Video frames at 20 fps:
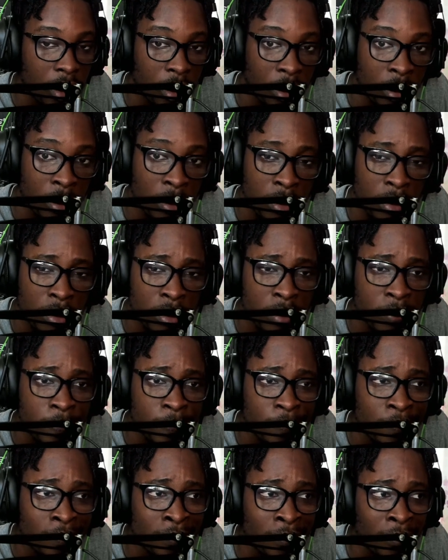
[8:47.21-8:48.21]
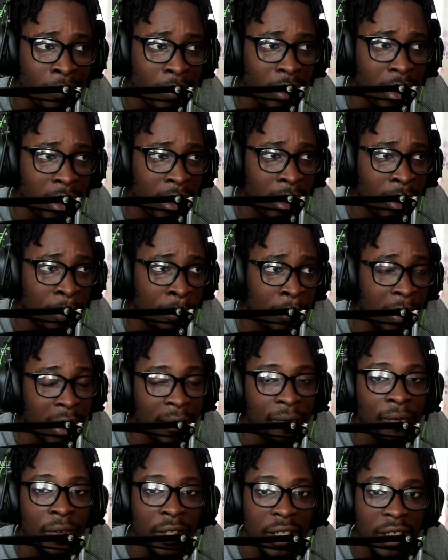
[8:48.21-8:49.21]
know,
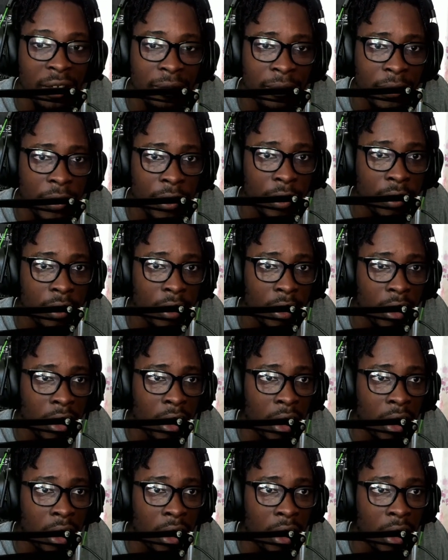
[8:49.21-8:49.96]
I forgive her.